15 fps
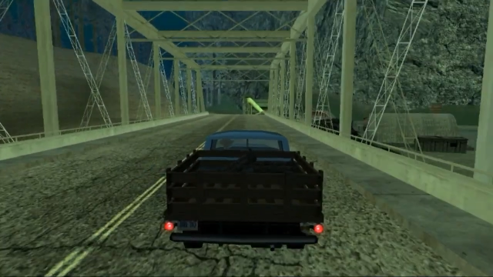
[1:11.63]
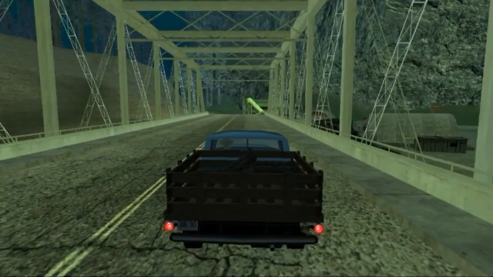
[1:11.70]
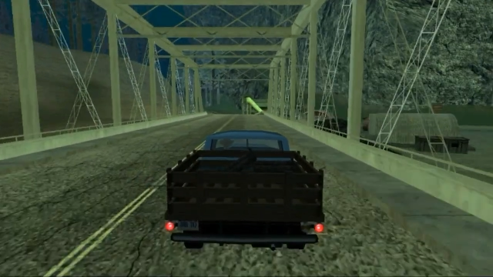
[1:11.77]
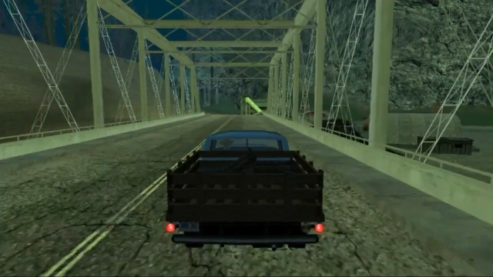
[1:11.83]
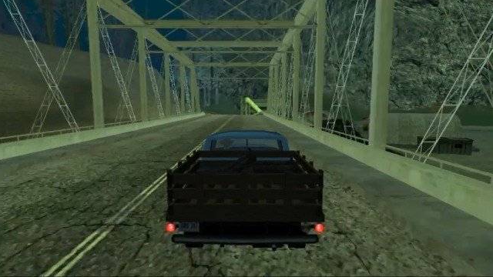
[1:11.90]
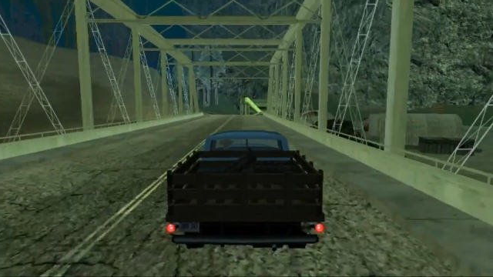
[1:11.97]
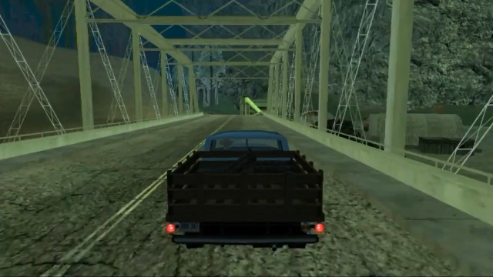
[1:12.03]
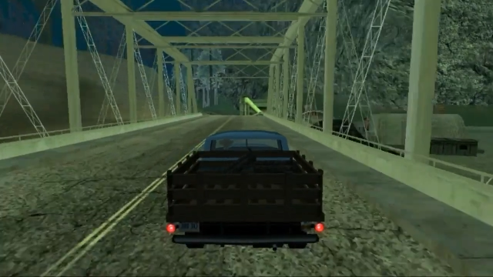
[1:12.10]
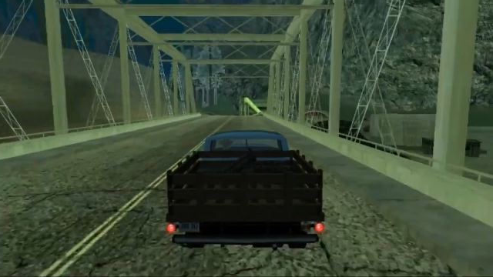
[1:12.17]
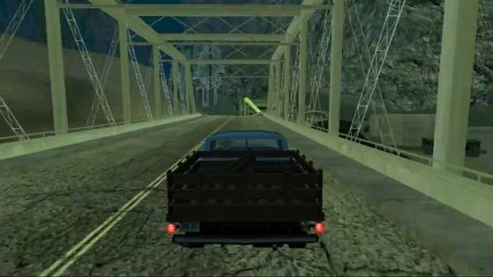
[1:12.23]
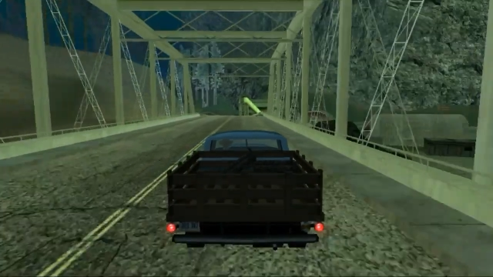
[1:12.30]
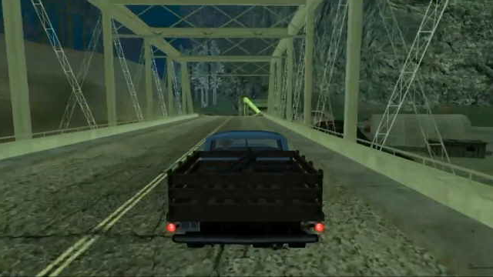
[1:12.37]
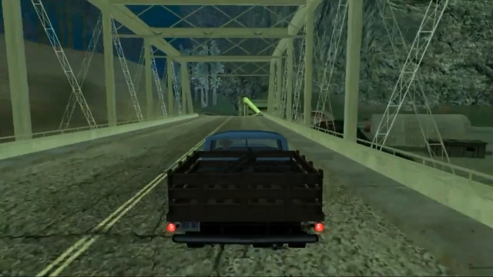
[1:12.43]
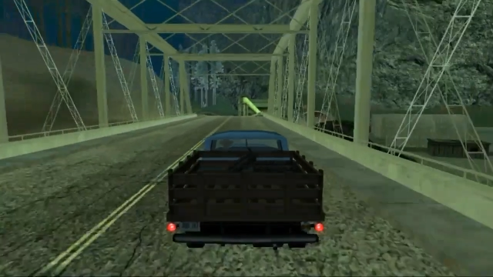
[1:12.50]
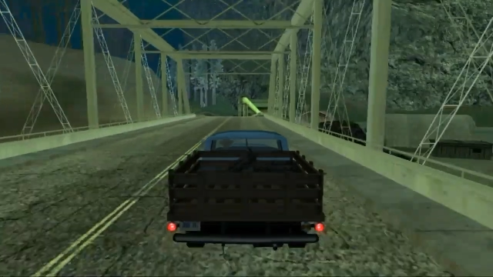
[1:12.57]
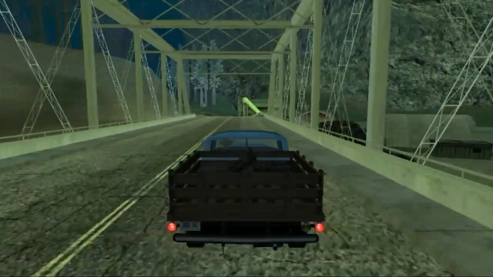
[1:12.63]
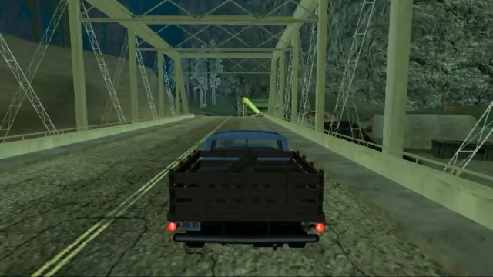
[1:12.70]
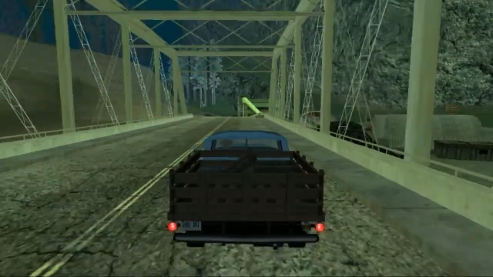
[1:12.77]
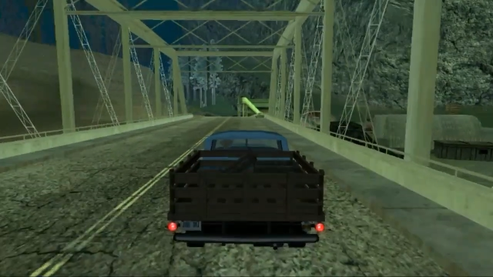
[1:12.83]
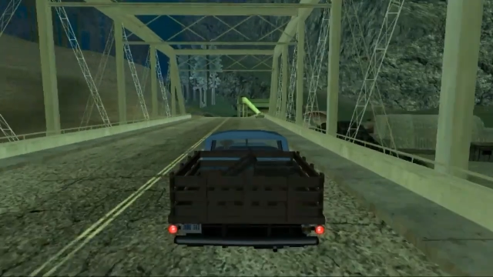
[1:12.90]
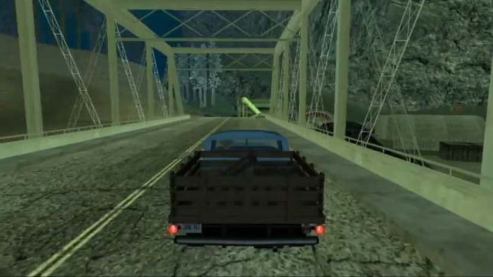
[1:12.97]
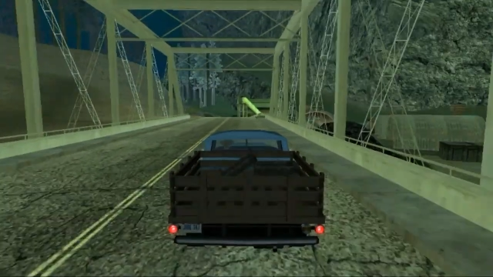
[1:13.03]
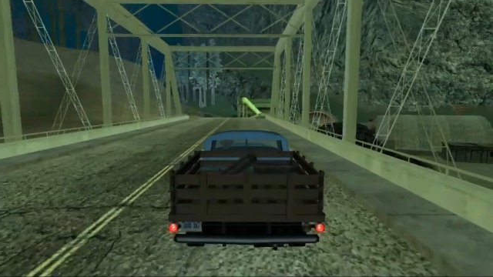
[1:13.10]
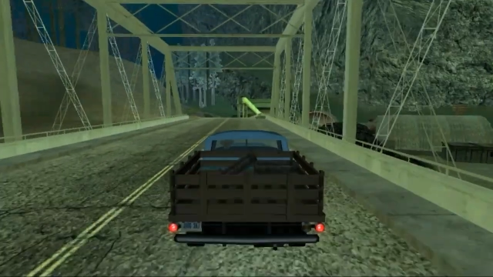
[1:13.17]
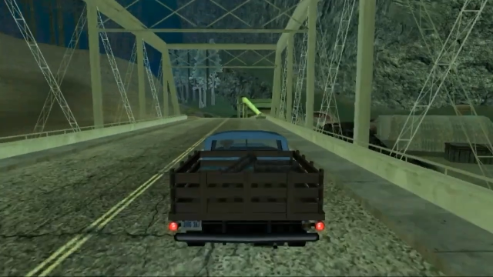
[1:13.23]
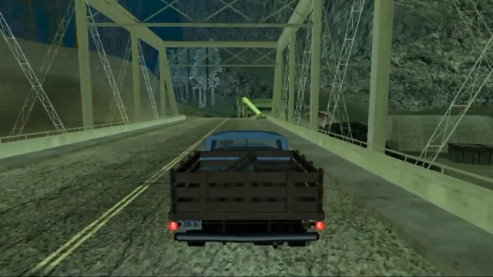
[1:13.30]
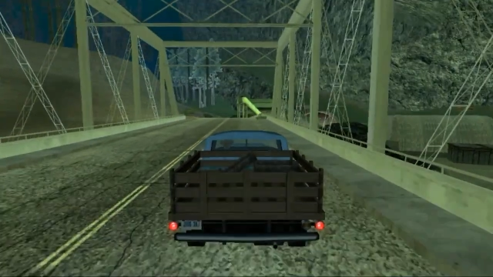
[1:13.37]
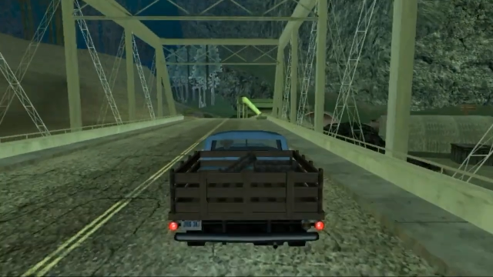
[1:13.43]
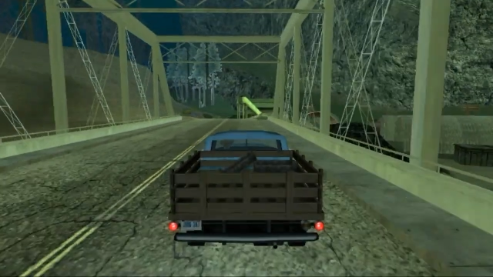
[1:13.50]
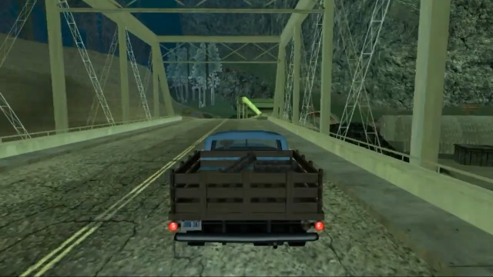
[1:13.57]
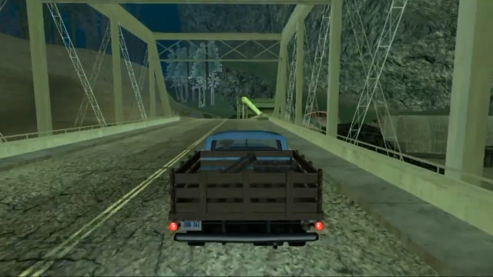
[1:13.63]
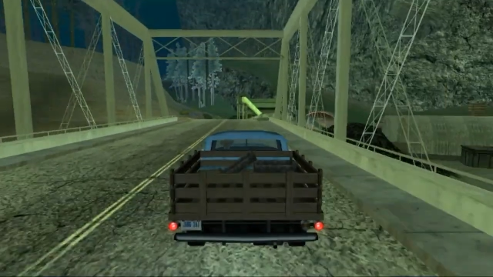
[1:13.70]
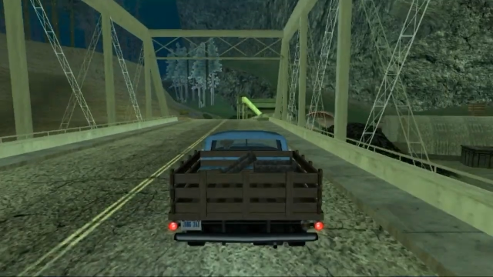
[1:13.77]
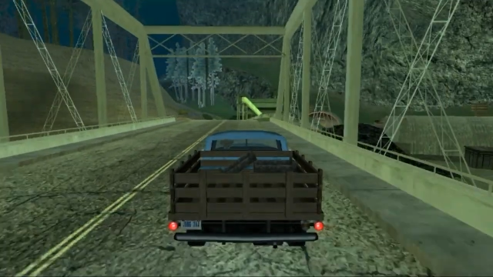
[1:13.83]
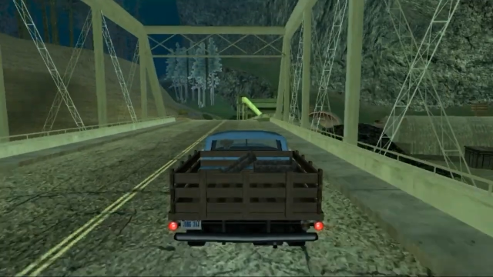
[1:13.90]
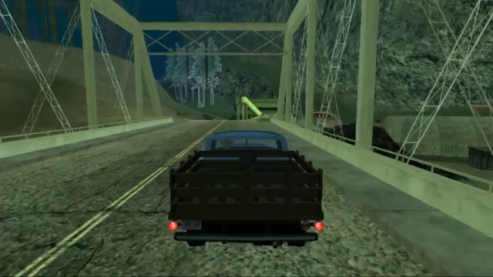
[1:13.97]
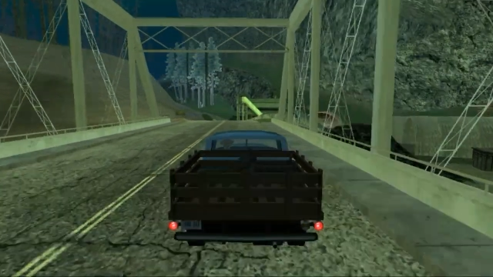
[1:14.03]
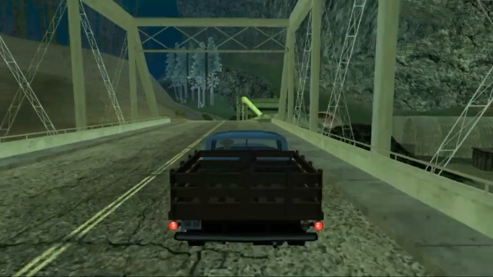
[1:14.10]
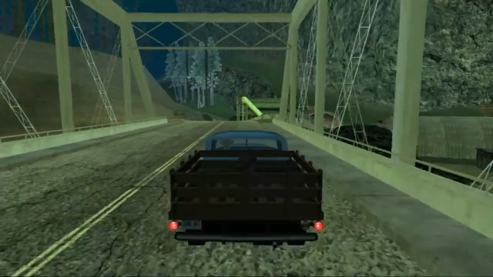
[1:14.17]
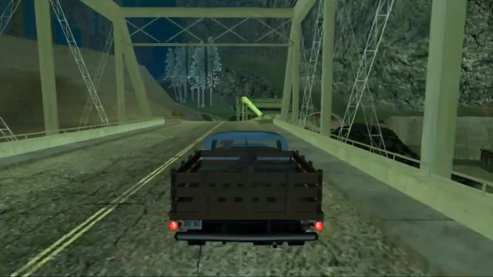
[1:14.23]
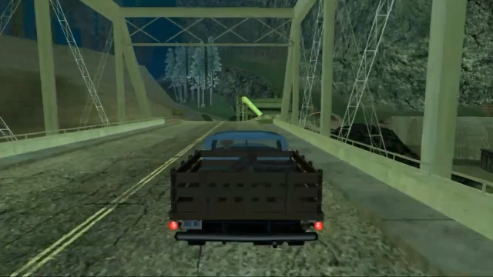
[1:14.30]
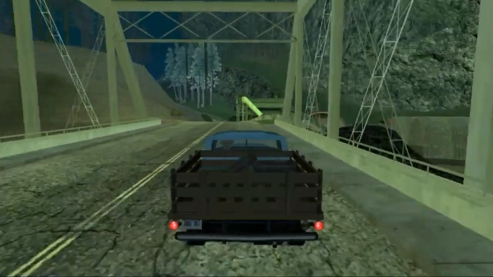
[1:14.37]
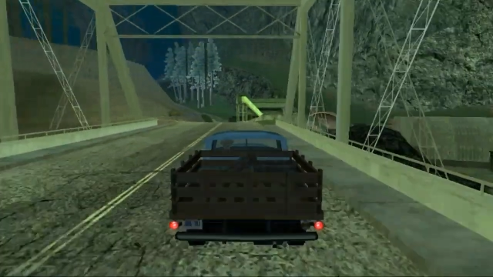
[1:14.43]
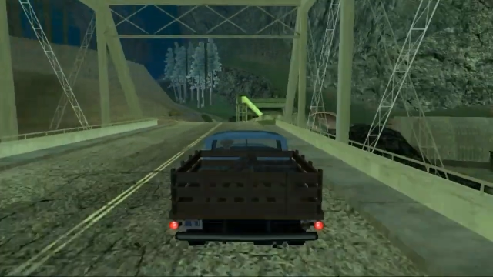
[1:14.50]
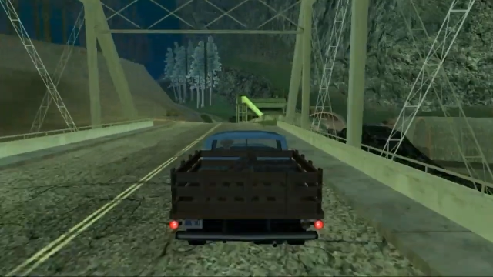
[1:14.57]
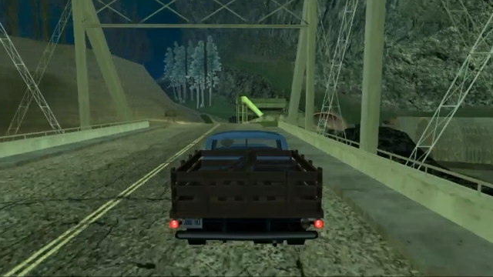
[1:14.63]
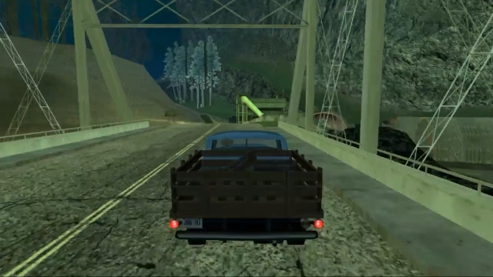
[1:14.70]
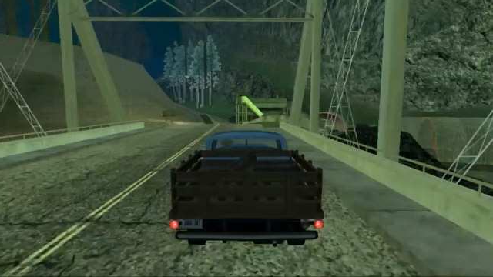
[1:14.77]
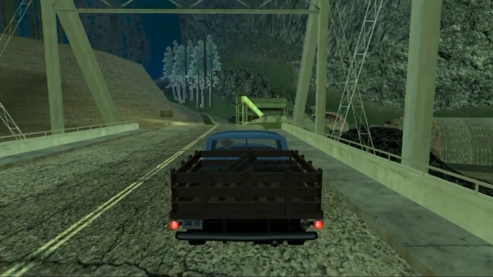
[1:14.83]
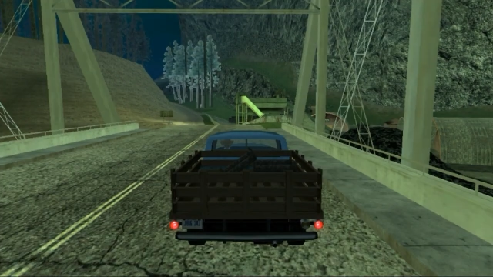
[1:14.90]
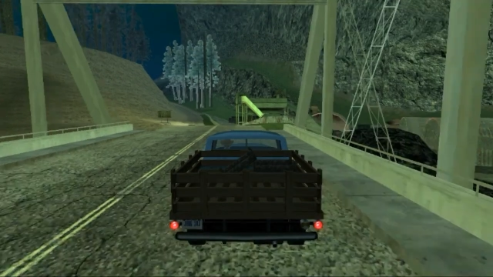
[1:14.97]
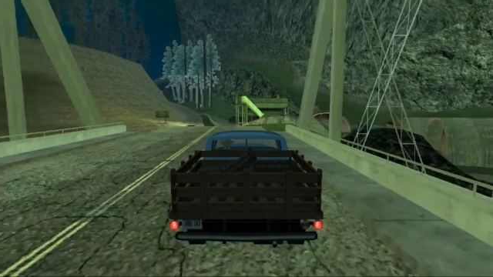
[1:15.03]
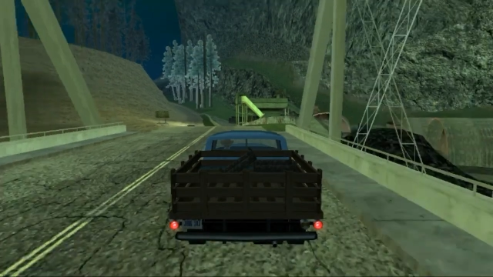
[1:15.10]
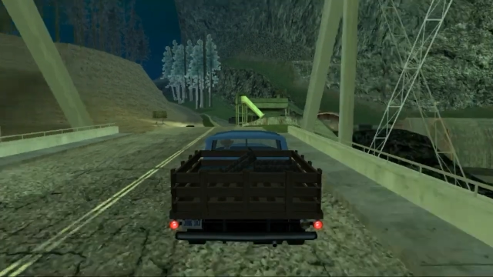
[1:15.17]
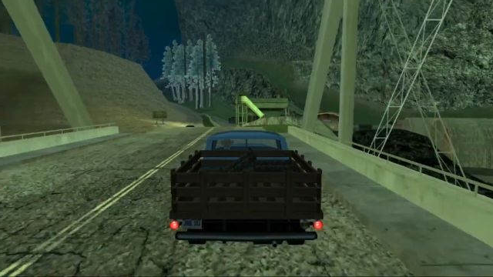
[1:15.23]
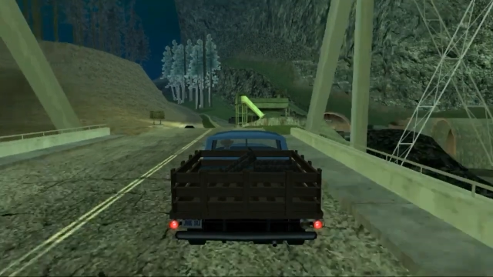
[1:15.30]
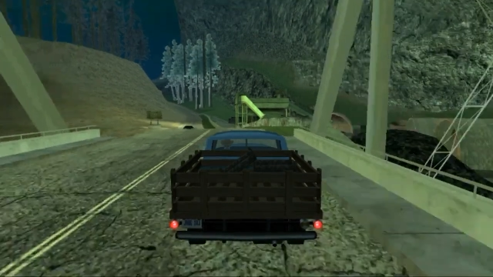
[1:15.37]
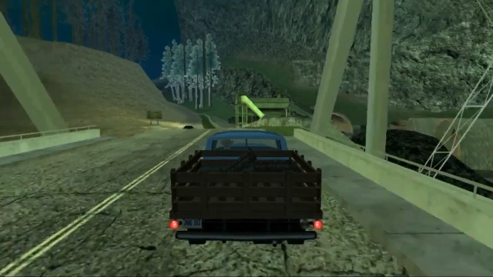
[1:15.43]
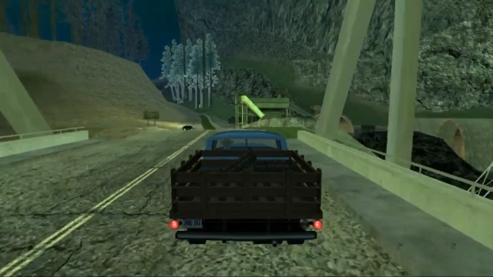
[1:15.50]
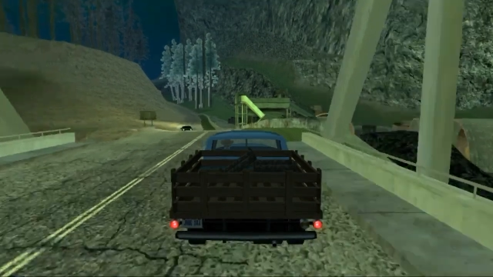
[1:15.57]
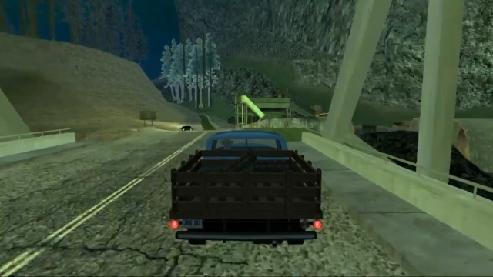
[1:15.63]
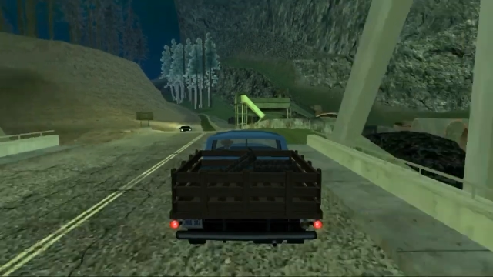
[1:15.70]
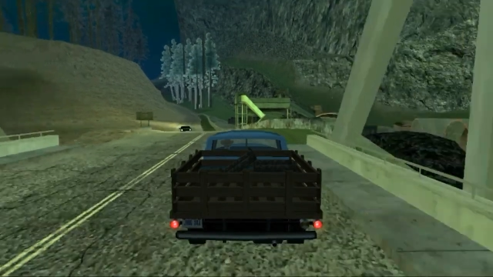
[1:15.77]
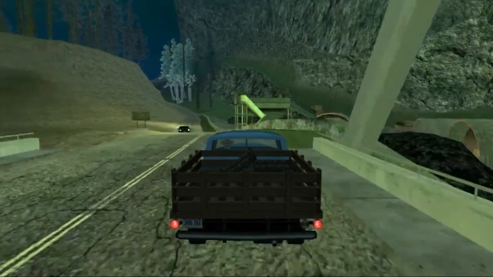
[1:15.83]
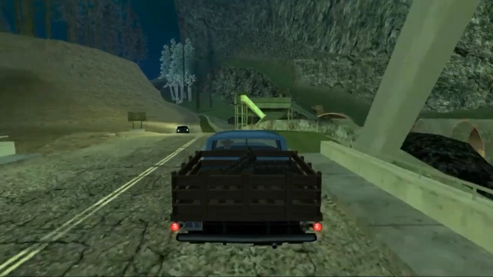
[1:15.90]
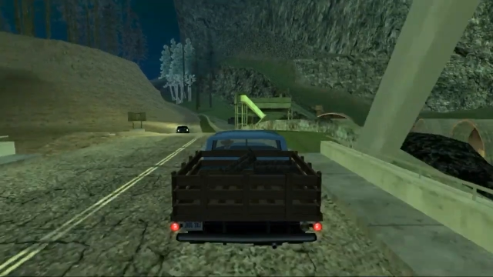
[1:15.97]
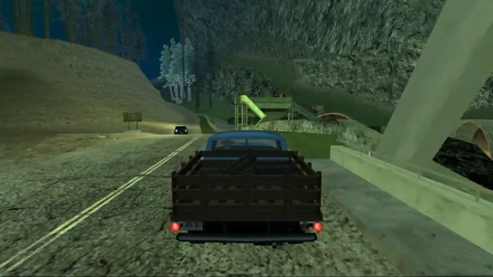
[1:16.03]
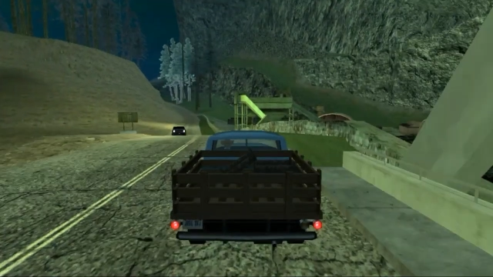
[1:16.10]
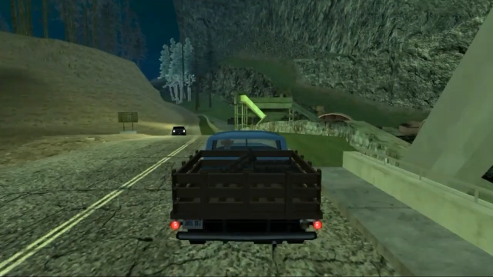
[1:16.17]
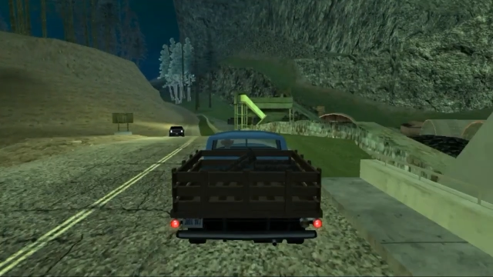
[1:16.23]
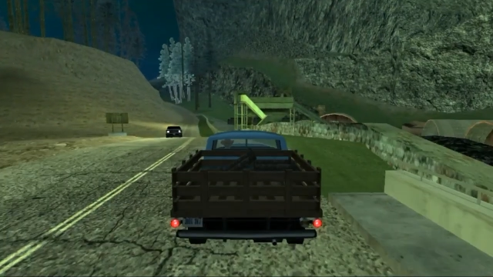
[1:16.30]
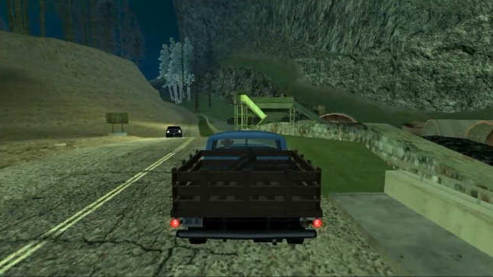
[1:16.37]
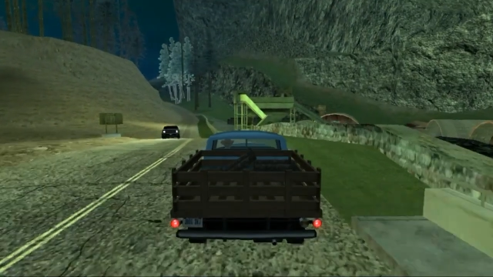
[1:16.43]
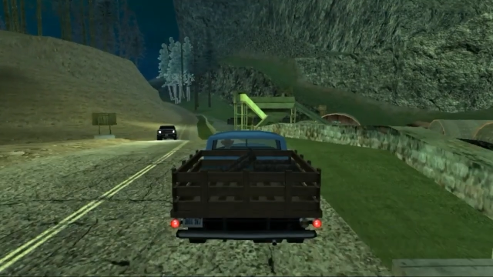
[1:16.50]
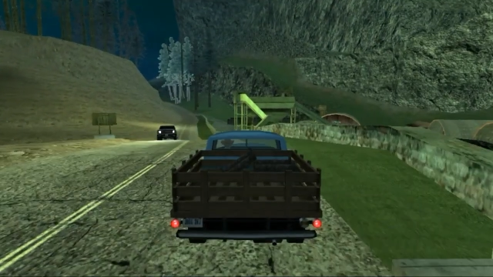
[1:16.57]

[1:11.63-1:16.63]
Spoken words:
(no speaker visible)